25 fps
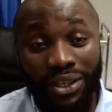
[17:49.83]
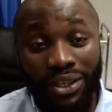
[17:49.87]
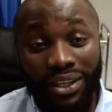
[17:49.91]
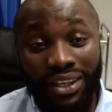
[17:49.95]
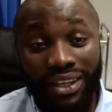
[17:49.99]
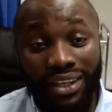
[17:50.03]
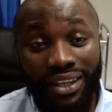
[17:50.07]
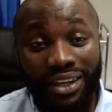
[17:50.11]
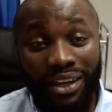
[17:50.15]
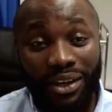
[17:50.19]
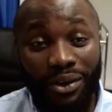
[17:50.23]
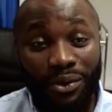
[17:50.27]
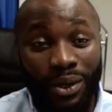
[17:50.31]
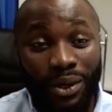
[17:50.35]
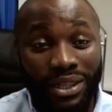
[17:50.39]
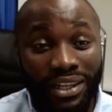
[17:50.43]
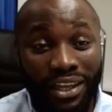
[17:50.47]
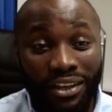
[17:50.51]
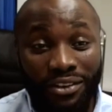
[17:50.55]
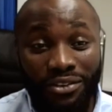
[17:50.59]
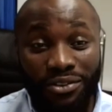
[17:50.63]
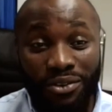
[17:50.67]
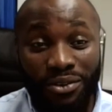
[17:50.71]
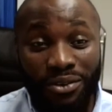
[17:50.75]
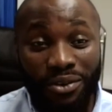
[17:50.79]
you know,
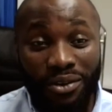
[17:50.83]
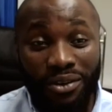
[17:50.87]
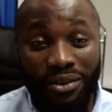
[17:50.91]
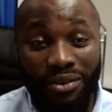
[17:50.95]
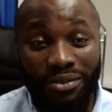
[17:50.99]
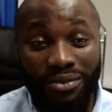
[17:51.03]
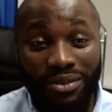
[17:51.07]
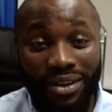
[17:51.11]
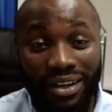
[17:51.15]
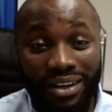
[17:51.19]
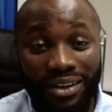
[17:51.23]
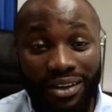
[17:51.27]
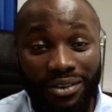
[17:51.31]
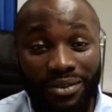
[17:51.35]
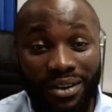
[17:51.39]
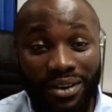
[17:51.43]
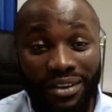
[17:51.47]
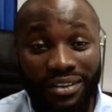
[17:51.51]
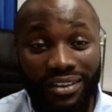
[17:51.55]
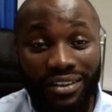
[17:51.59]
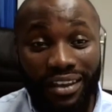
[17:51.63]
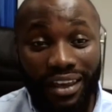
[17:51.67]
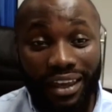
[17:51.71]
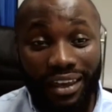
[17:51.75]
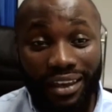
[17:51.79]
unless you're a
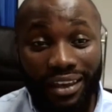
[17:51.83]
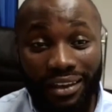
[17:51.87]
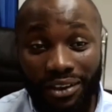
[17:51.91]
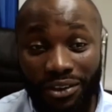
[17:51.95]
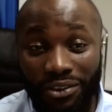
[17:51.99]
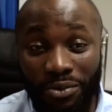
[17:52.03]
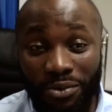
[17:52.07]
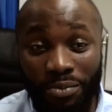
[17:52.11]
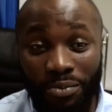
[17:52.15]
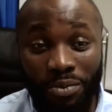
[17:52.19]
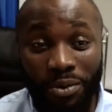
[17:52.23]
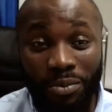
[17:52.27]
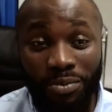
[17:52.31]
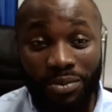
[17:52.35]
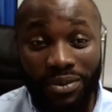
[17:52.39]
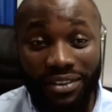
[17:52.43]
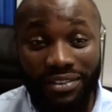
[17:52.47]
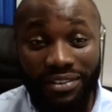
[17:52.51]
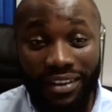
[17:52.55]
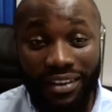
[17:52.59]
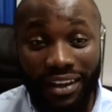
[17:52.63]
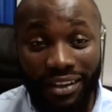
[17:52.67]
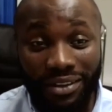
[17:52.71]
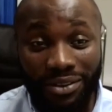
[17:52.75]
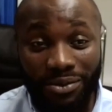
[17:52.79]
risk taker, you should probably
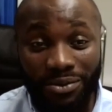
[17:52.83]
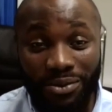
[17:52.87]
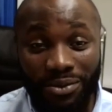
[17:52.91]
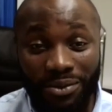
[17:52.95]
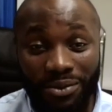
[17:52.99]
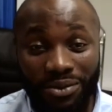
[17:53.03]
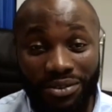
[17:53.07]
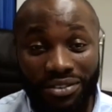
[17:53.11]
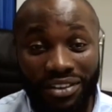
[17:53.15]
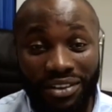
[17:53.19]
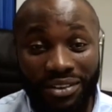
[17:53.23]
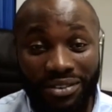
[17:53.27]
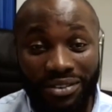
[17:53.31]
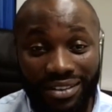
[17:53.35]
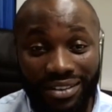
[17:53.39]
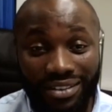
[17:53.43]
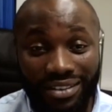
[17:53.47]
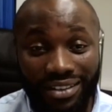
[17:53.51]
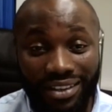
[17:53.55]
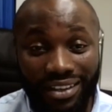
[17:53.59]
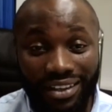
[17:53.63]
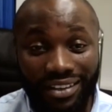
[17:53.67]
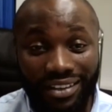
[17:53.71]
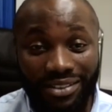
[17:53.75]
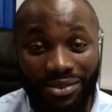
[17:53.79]
take the rules
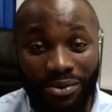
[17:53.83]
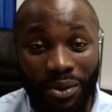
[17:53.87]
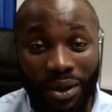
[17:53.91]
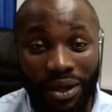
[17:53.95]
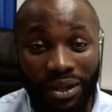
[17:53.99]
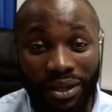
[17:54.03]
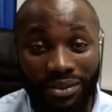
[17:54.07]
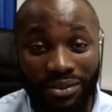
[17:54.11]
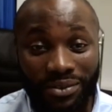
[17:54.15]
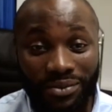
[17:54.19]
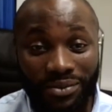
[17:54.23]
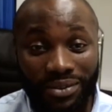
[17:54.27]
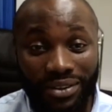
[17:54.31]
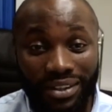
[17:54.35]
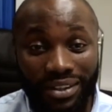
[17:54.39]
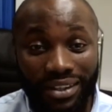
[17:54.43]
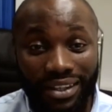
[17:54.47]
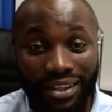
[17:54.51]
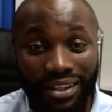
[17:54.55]
seriously as well.